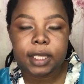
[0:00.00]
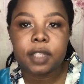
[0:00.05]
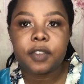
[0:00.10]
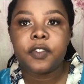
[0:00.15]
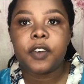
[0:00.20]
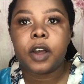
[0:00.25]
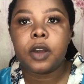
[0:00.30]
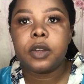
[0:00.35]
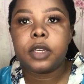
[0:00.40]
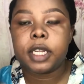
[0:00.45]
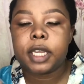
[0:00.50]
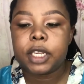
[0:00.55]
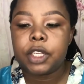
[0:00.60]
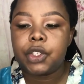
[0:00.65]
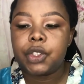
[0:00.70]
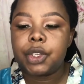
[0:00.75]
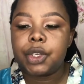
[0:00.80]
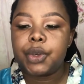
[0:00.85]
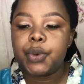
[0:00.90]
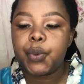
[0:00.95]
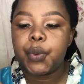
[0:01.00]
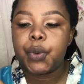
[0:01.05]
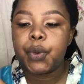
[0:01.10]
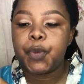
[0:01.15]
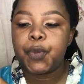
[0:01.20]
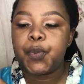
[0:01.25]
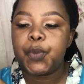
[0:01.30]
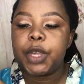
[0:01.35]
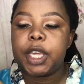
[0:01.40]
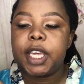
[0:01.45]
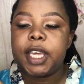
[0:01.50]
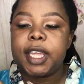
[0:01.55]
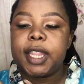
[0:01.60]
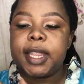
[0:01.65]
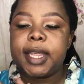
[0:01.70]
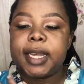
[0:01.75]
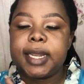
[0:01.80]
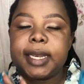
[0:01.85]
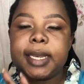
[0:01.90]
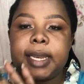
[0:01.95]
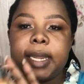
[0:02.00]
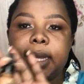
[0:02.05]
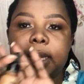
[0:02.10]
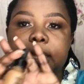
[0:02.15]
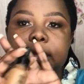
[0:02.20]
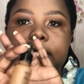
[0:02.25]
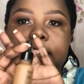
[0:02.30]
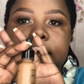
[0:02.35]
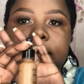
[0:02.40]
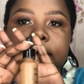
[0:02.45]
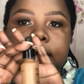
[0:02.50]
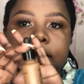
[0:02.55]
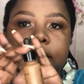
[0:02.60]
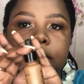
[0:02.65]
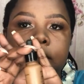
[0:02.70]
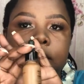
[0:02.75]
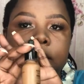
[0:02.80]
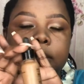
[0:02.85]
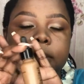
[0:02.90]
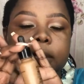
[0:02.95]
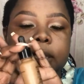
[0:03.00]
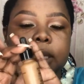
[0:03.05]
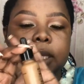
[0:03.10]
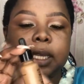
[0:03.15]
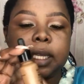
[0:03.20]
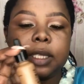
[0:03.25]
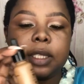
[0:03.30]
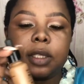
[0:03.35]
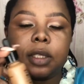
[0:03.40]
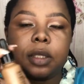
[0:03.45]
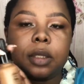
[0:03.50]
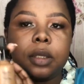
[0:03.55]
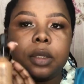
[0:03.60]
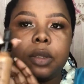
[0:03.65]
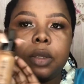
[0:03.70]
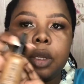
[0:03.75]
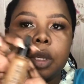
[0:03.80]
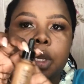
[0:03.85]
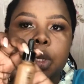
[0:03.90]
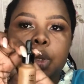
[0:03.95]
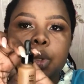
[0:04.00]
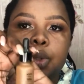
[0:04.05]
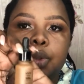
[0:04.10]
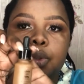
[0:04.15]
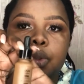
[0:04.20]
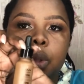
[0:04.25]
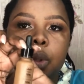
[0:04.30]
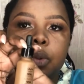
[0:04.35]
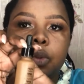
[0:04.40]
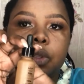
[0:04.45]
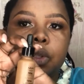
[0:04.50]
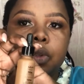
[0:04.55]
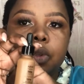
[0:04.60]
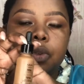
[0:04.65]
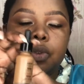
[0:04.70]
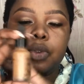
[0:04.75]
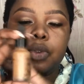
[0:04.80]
foundation will be the NYX Cosmetics Total